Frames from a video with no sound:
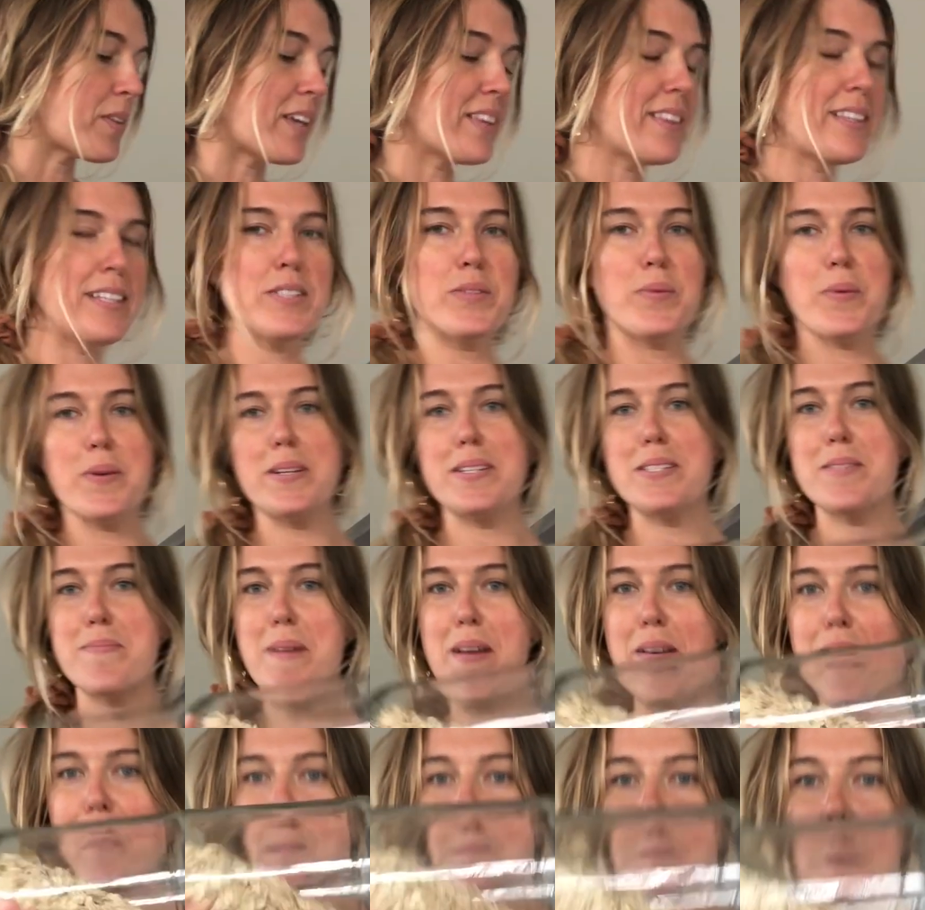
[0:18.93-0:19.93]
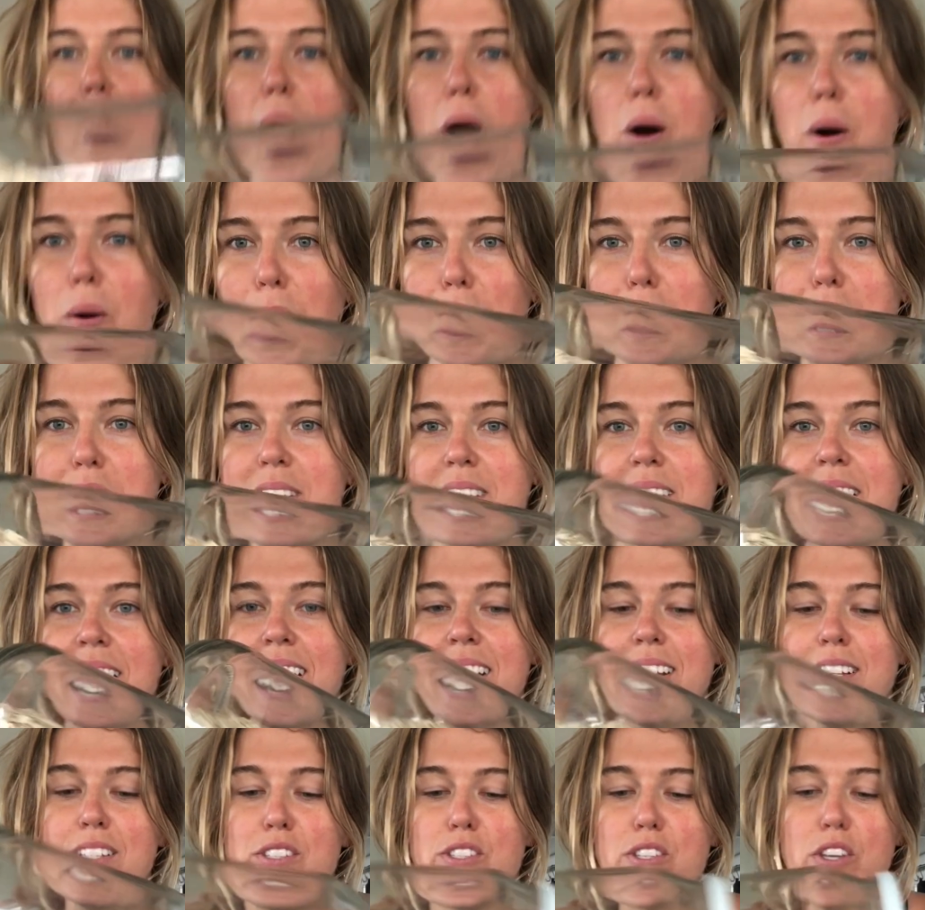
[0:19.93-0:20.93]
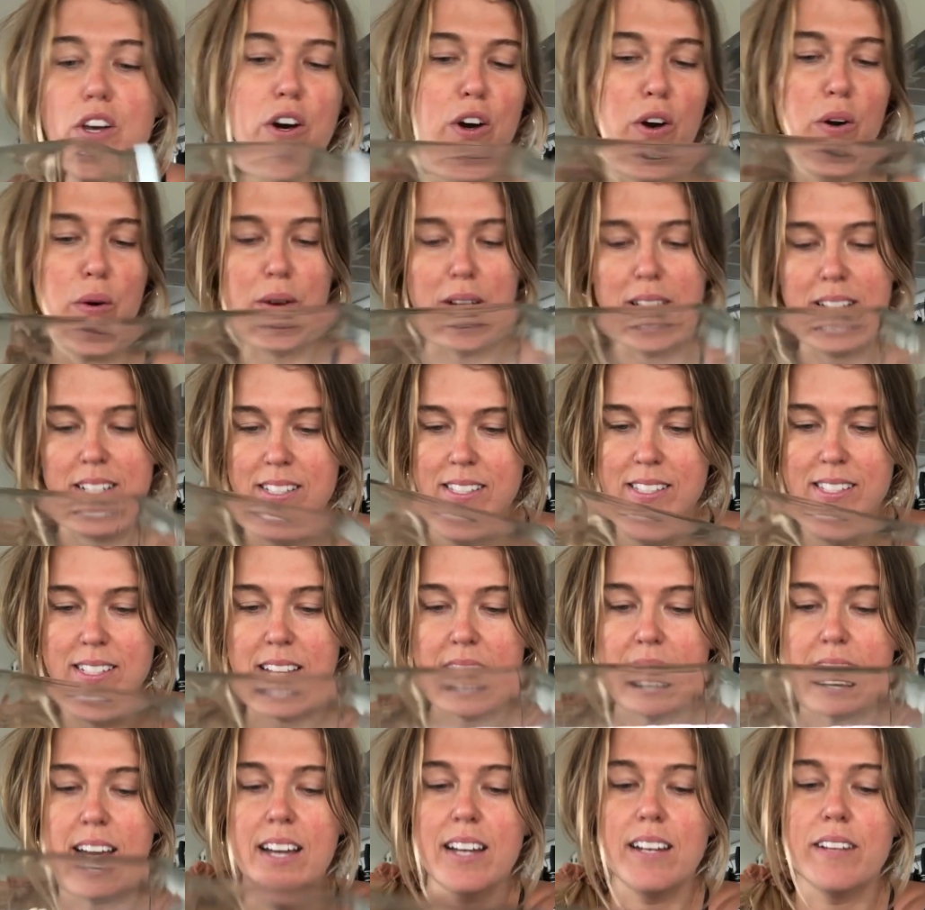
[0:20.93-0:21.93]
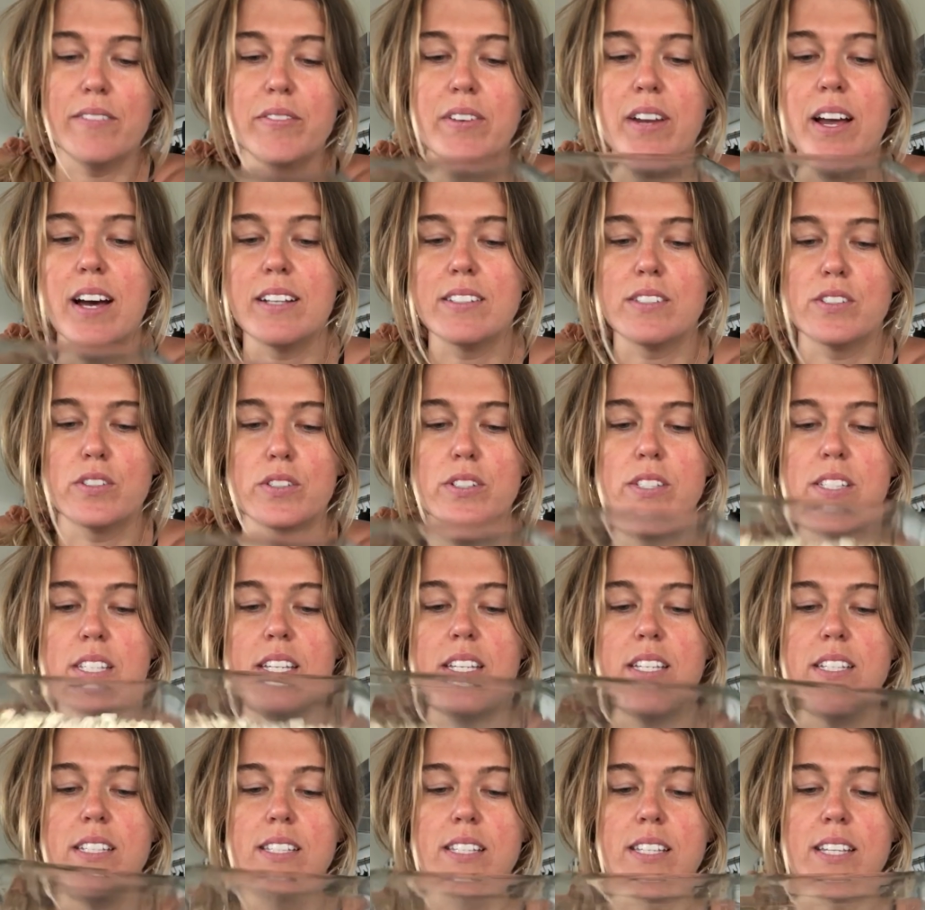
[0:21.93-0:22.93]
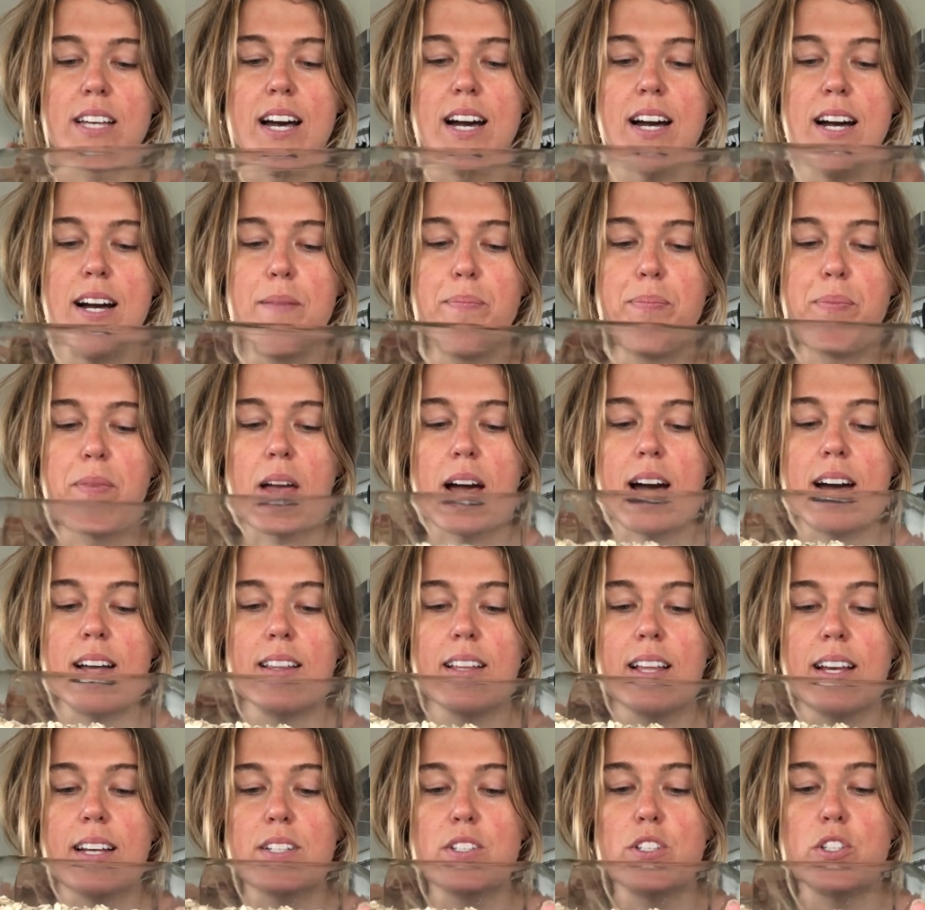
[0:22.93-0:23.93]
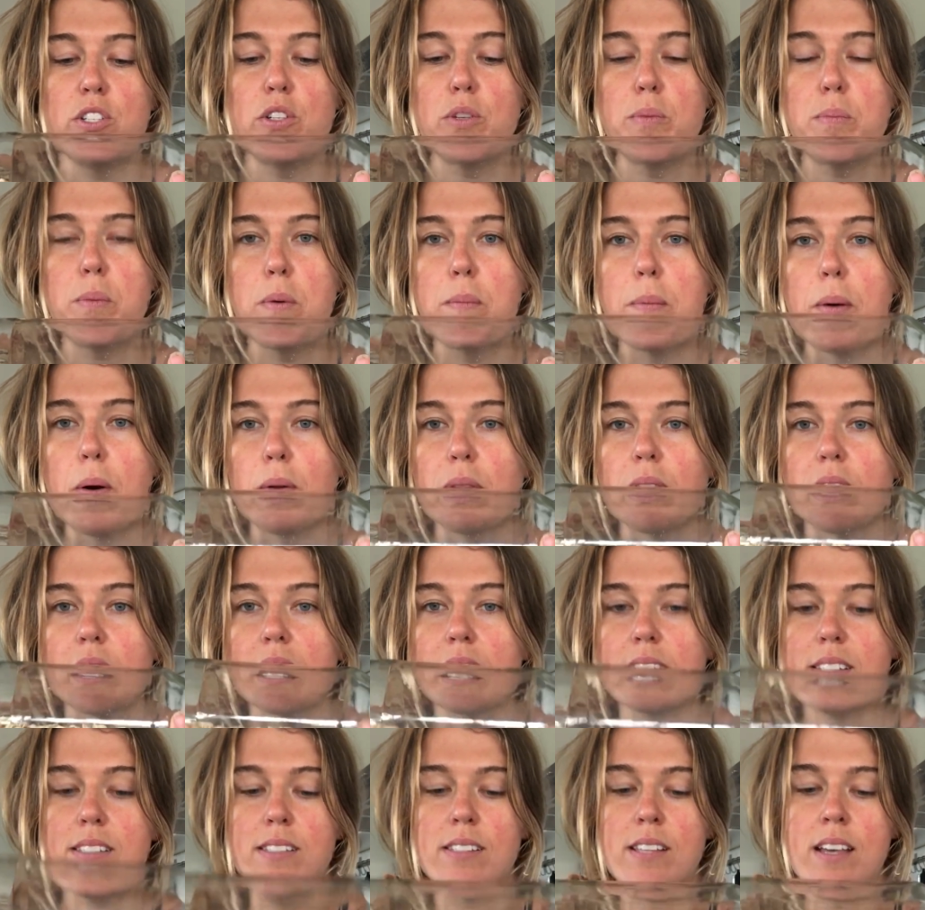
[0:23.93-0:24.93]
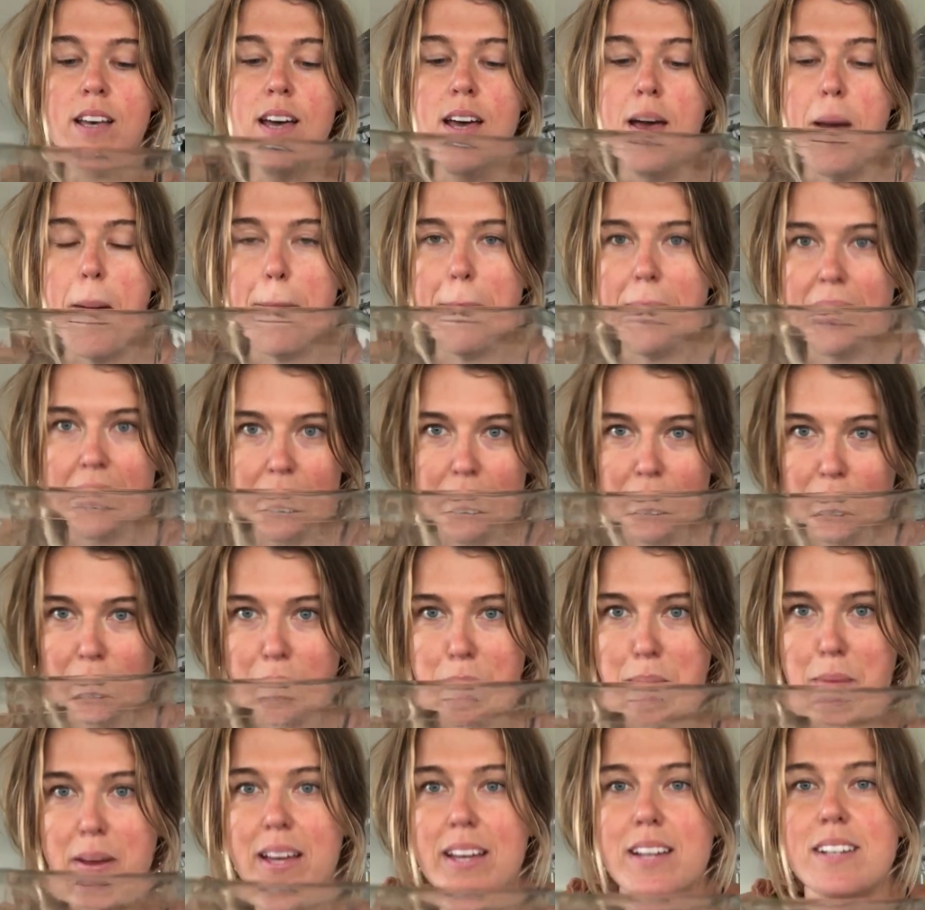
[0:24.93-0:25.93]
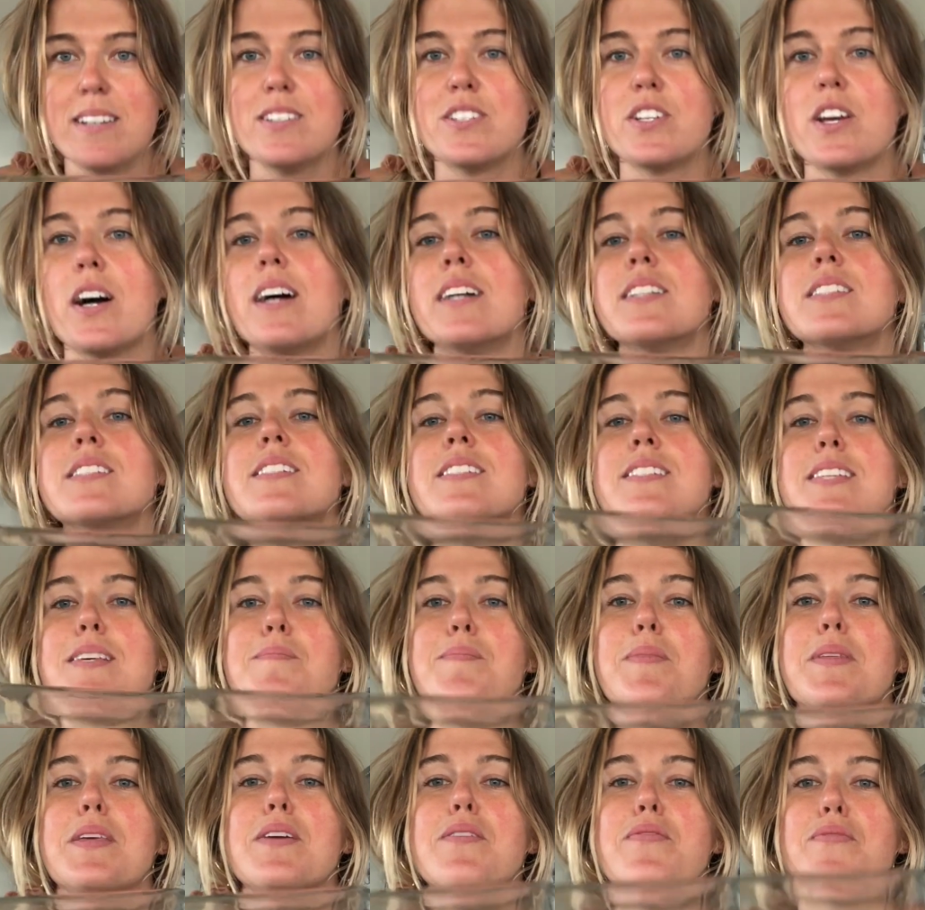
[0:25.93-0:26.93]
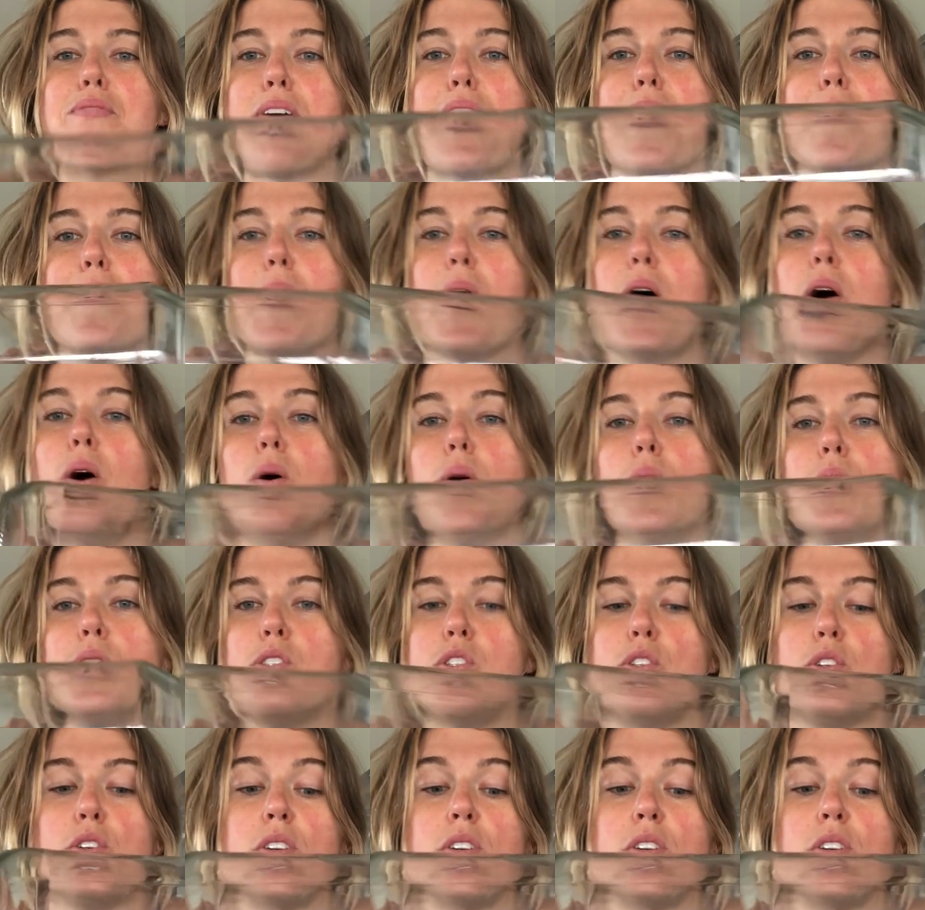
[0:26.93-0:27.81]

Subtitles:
This one is made from oats. So instead of nuts or seeds, I like to promote this milk made just simply from oats.